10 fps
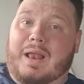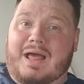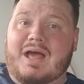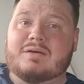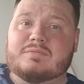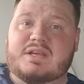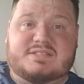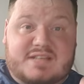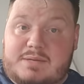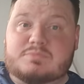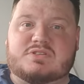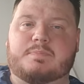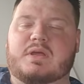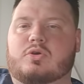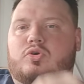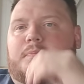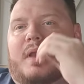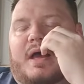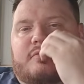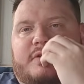player. He seems to be a good
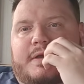player,